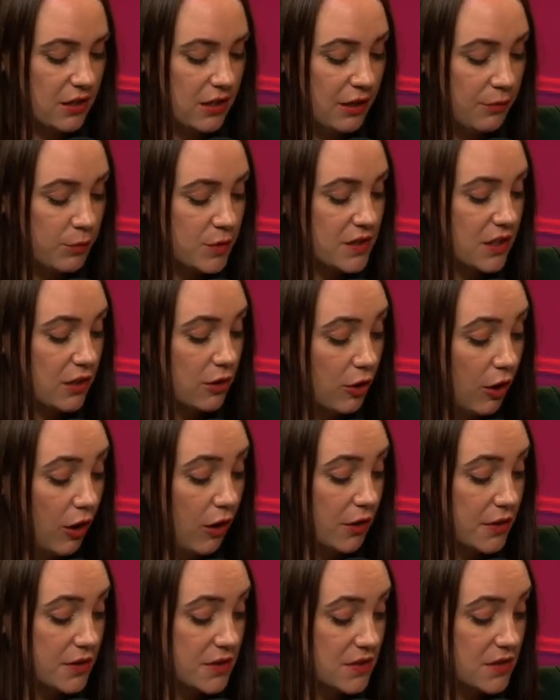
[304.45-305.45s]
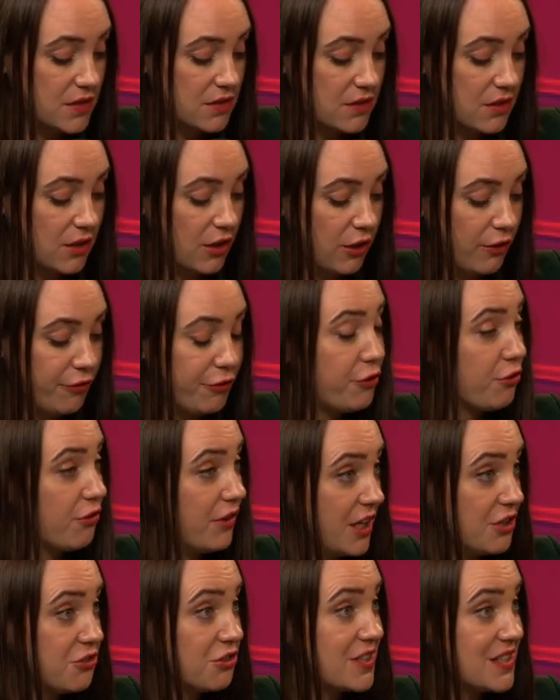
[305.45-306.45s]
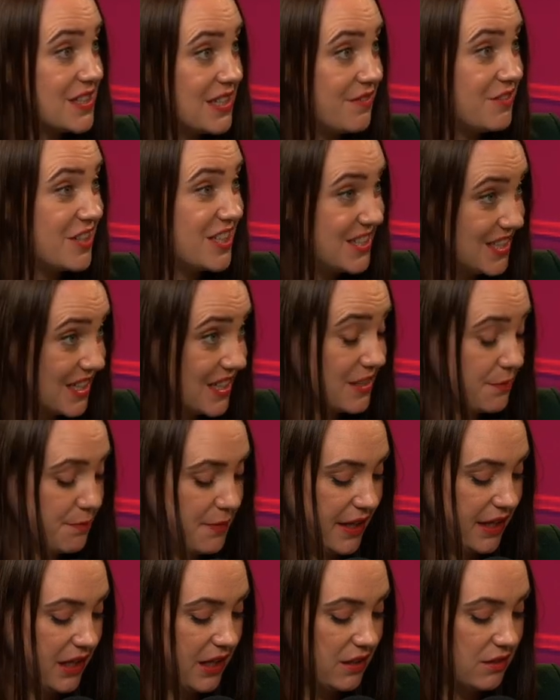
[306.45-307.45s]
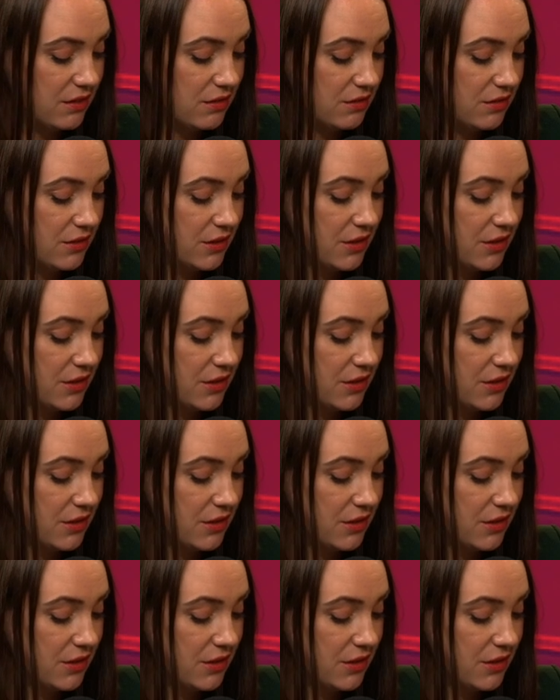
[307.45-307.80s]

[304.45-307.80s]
it was a loss of $376 million